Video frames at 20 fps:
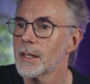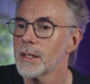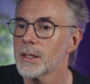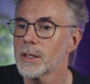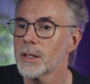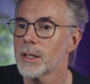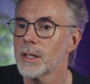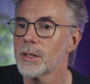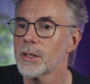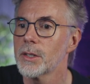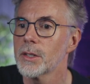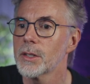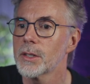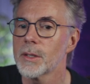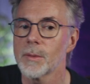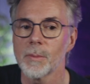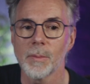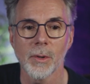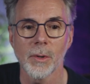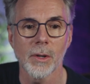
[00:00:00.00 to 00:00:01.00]
So let's
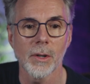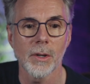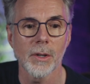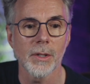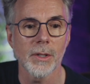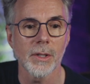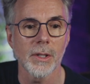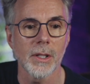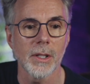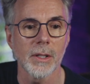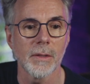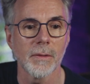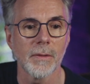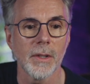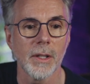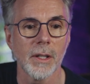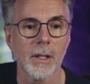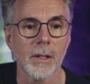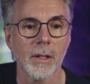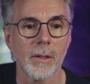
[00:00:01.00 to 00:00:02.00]
just pause this
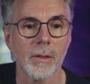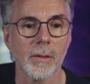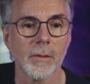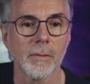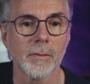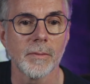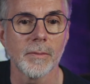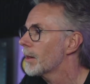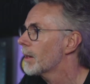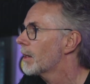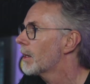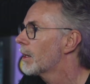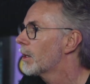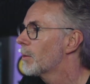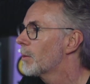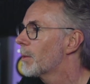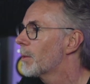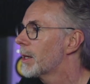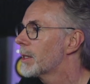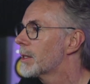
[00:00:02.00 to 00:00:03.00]
video and
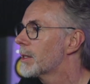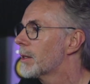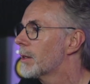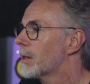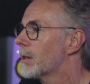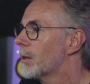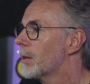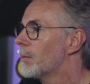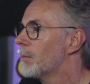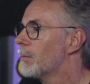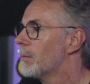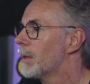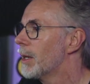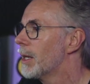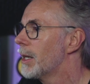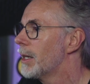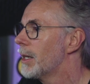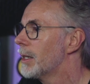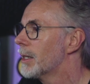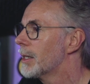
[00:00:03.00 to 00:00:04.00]
go back to the
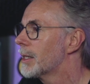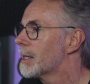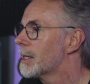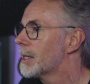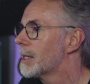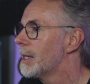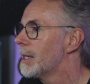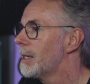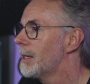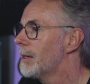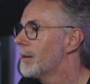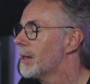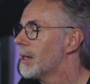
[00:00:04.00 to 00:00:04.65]
main scene.